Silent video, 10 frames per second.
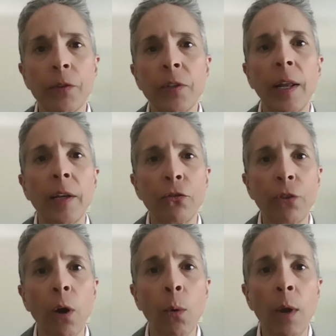for today's
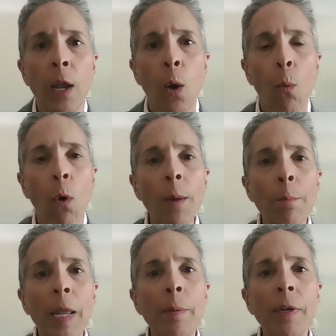show,
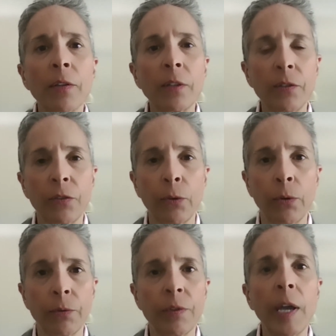what maybe is
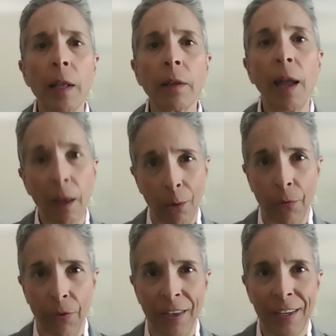considered
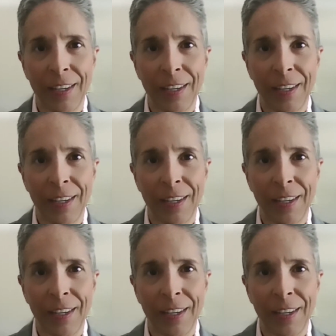telehealth?